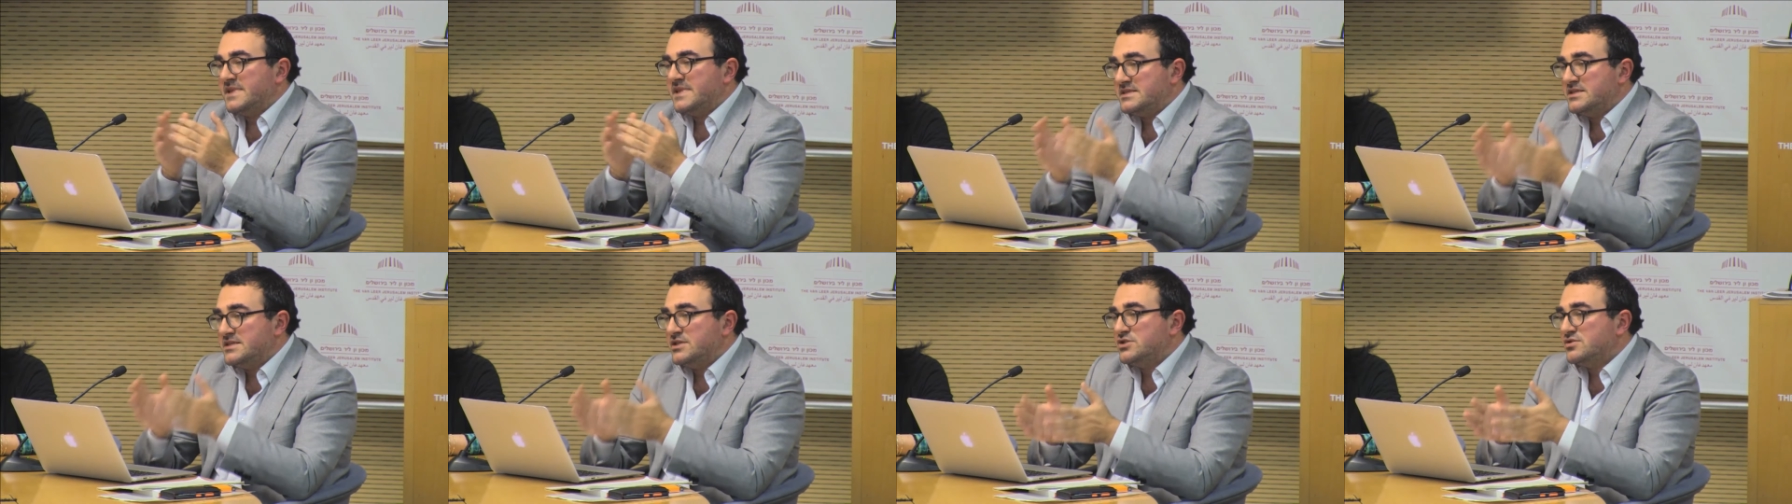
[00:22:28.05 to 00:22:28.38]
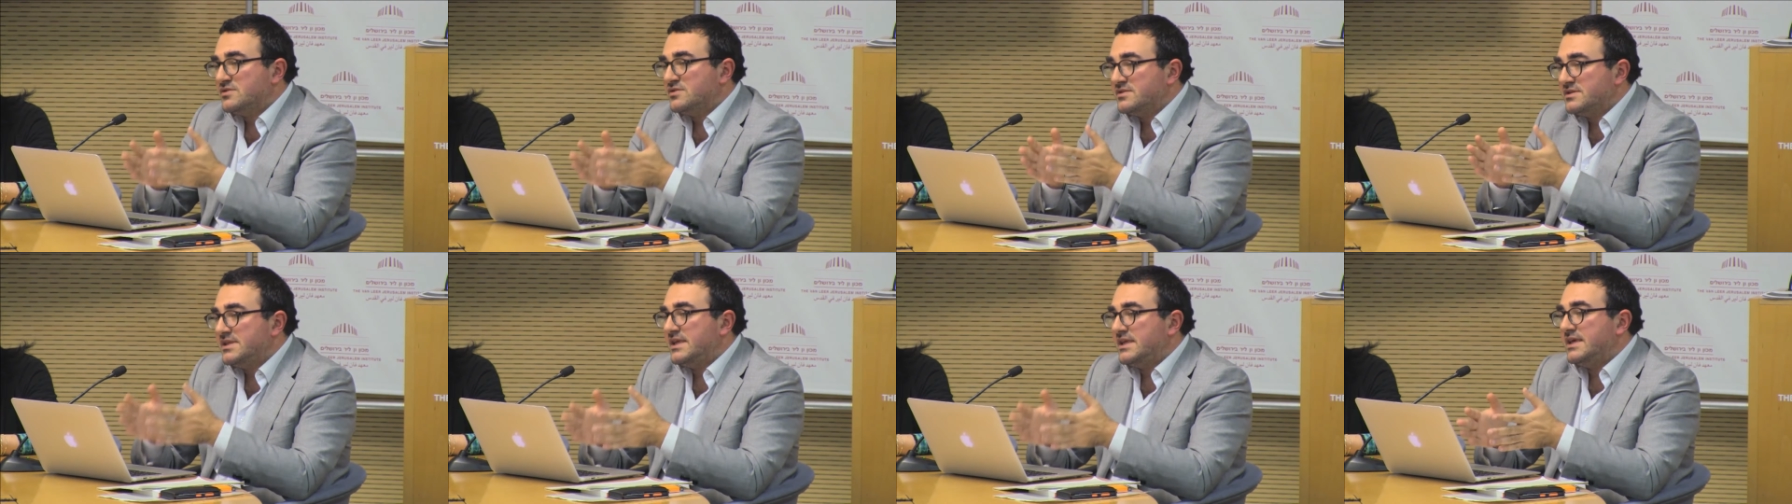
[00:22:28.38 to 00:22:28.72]

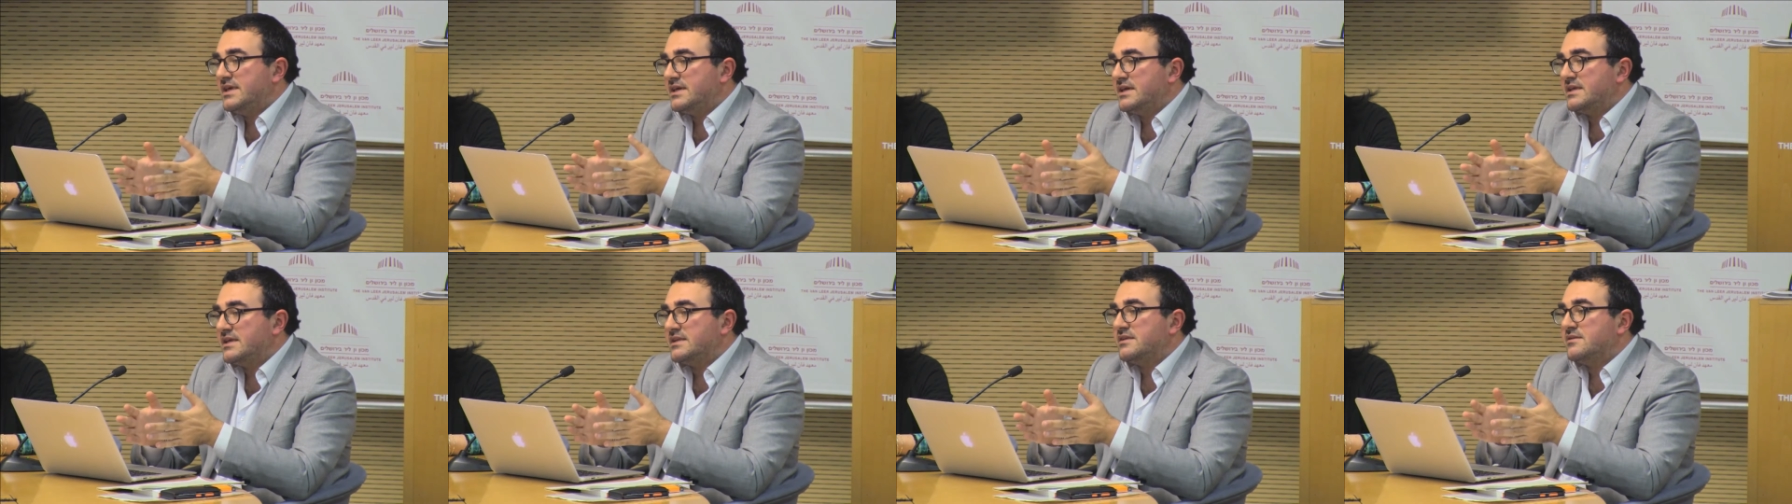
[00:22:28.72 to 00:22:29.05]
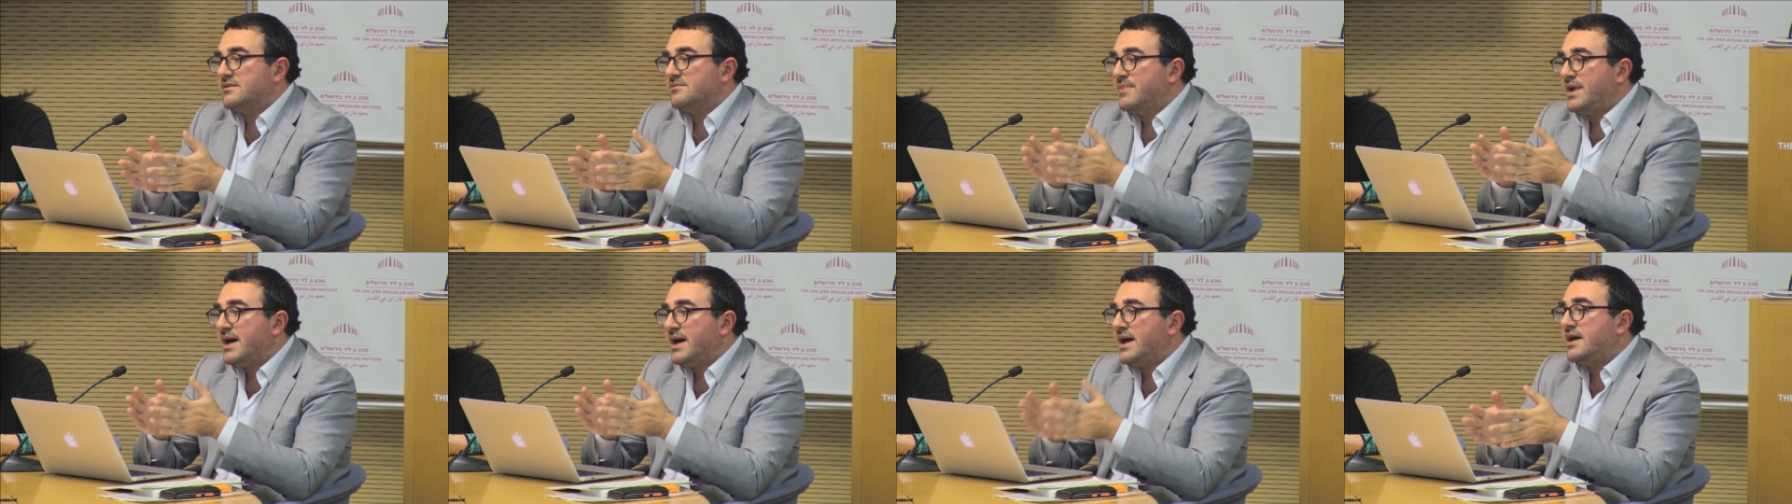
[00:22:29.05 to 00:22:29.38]
decision taken
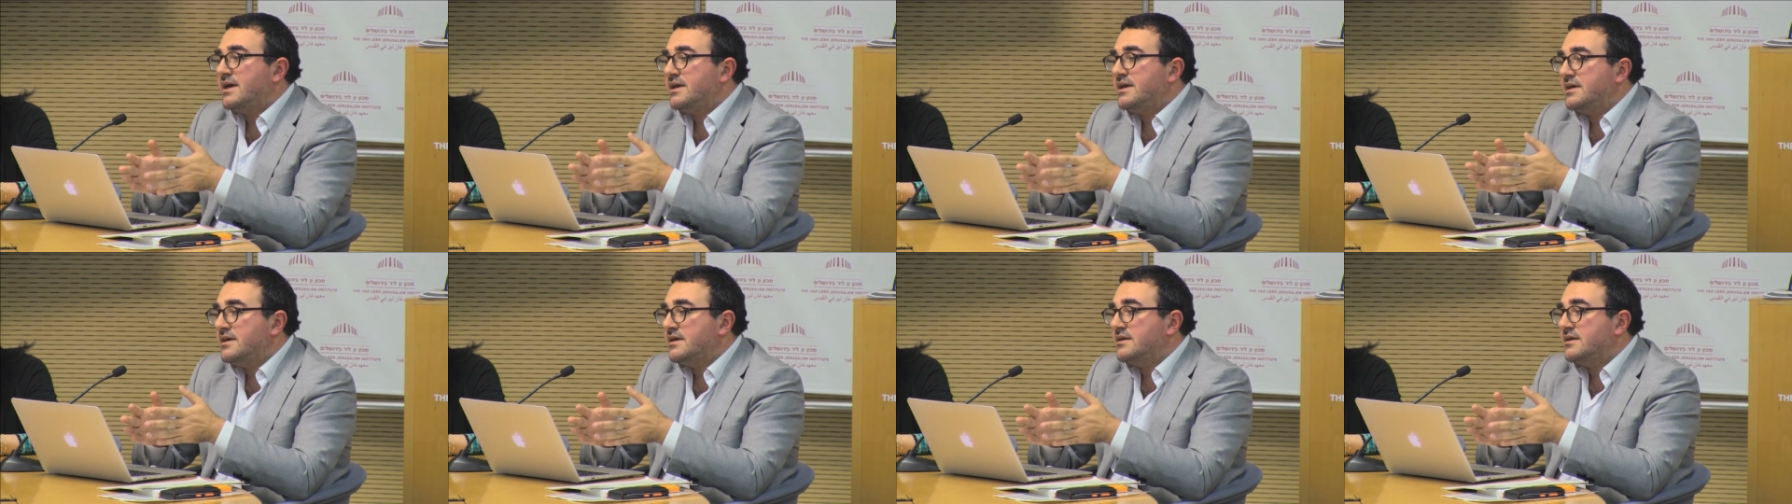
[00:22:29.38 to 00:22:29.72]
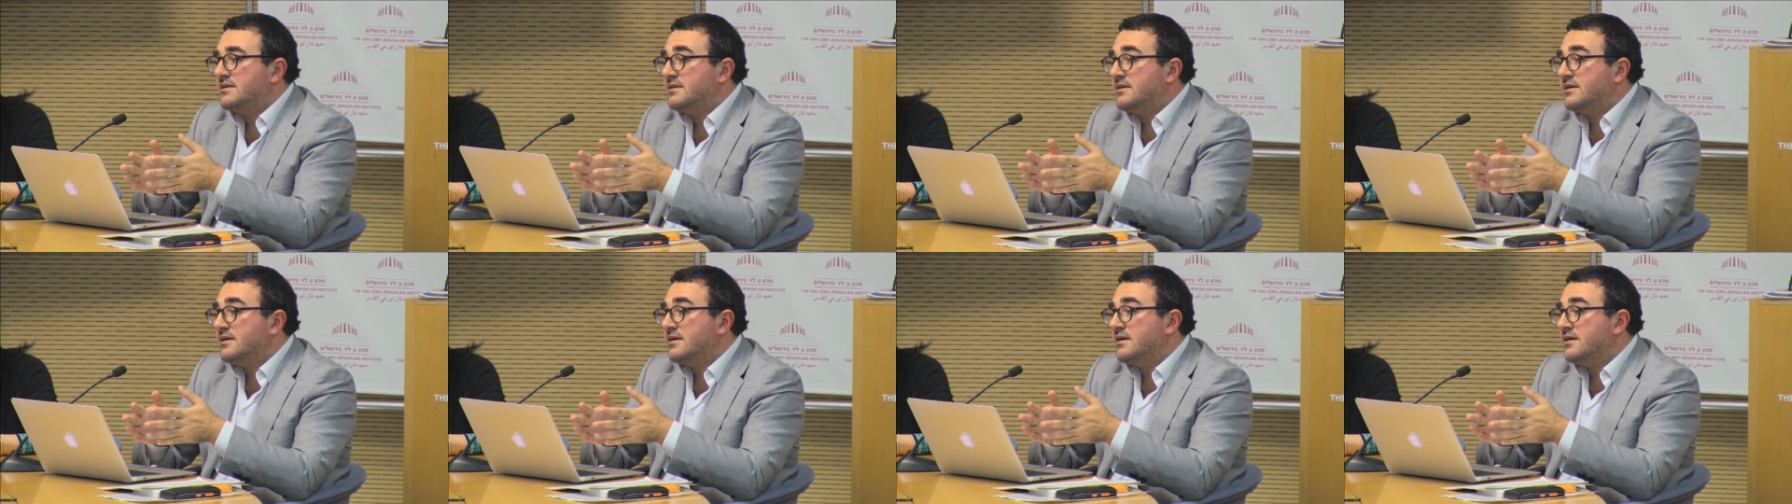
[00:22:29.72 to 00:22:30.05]
by
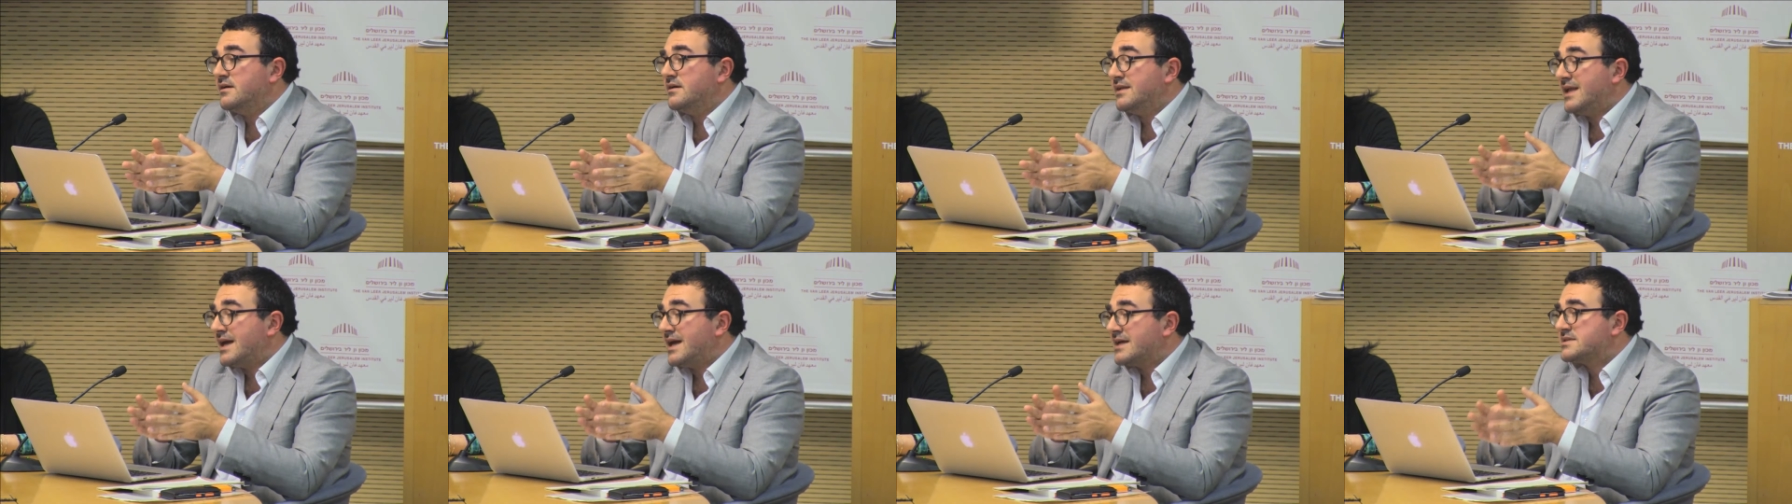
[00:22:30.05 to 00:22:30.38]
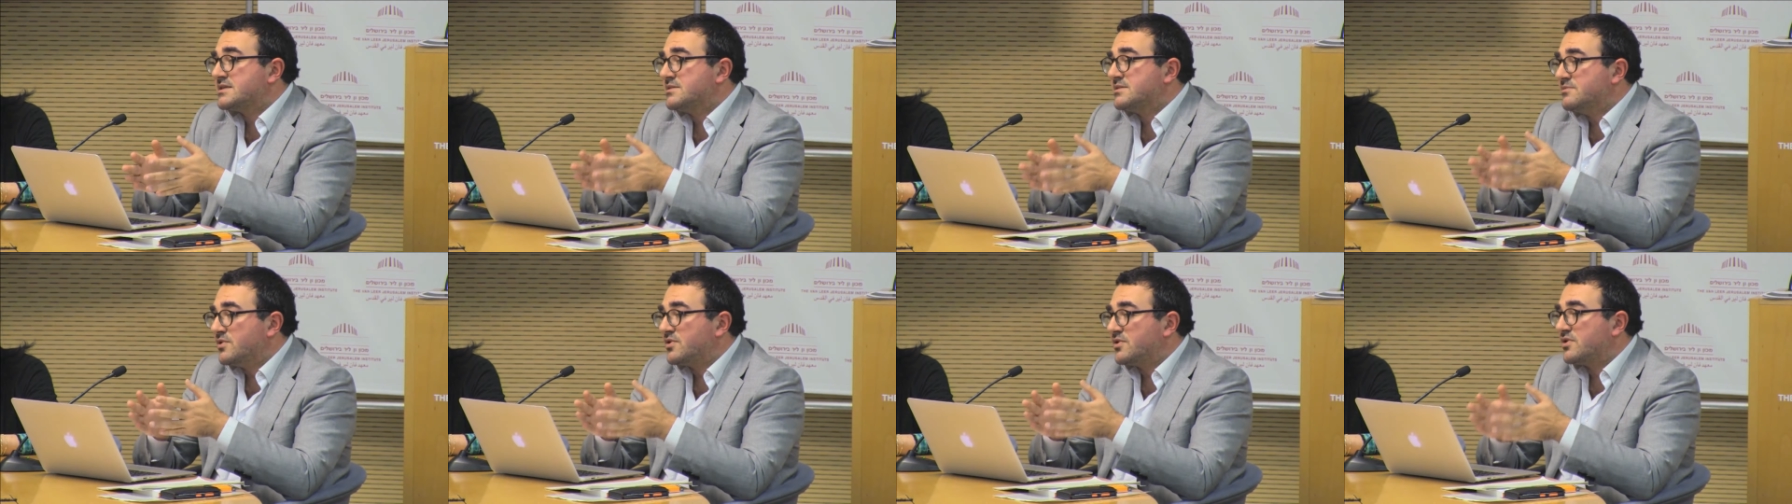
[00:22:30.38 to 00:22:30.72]
the
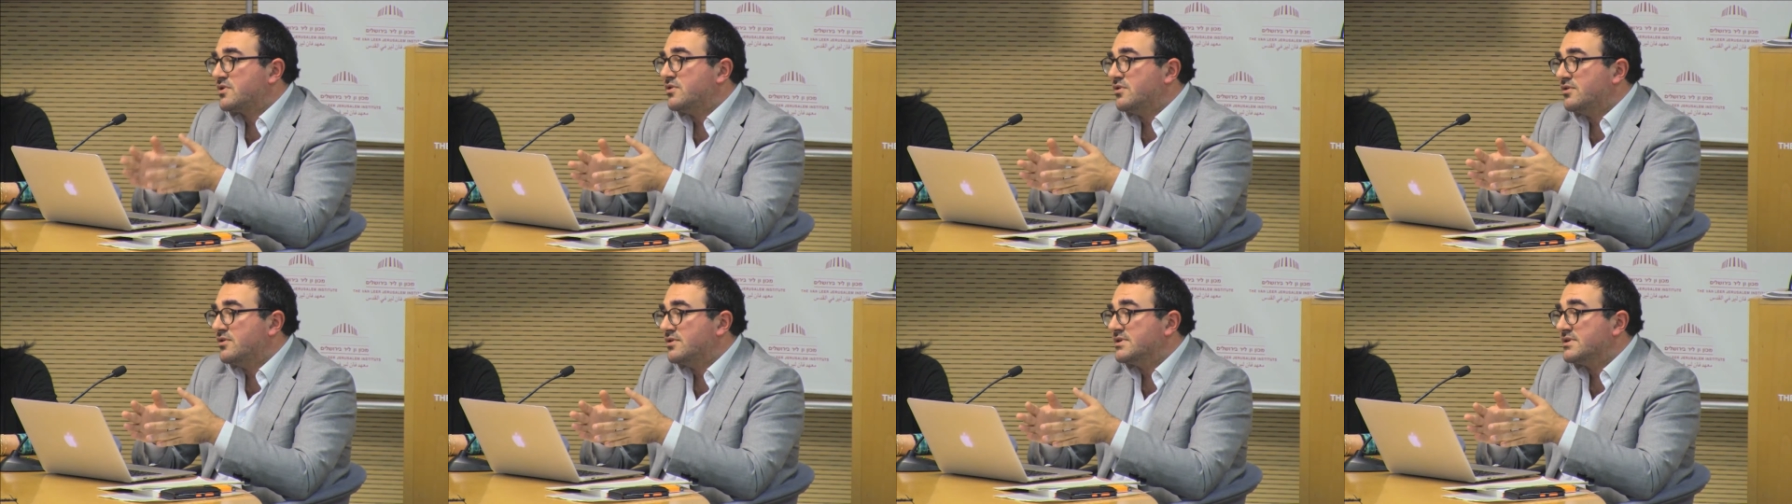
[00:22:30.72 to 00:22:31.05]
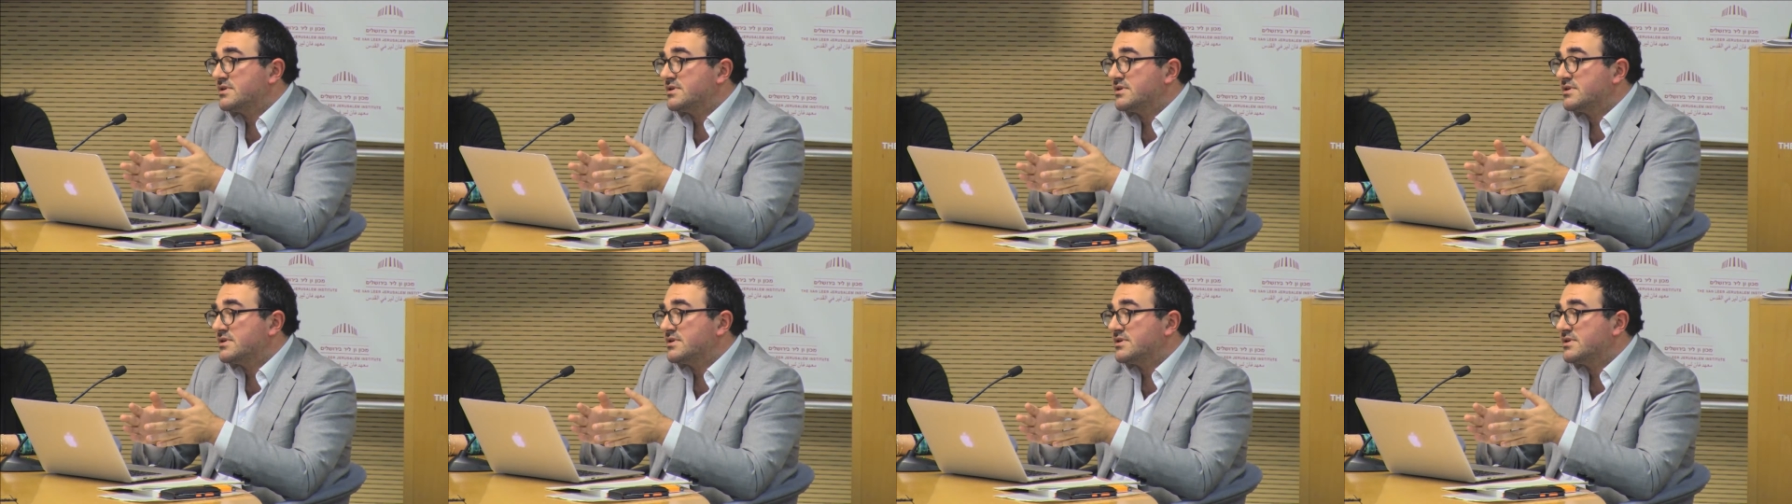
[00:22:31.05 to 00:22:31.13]
Luxembourg